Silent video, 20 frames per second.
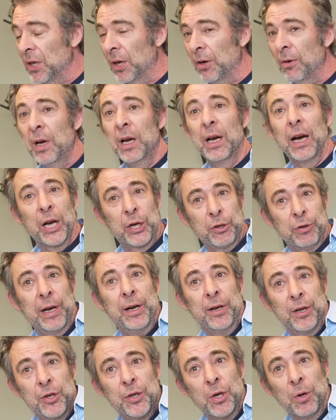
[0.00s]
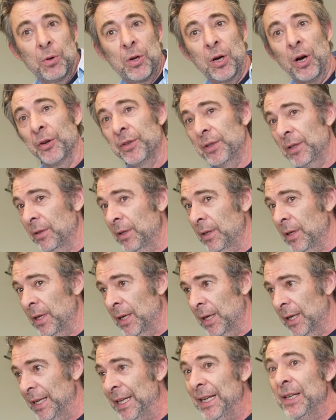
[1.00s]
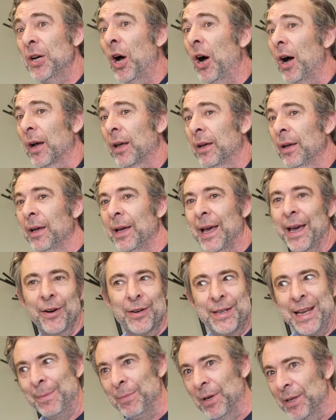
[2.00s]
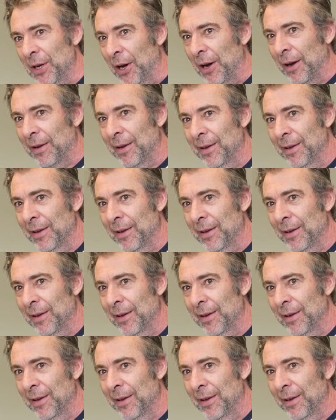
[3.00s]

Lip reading: So I created a show called E-Talk, Entertainment Talk.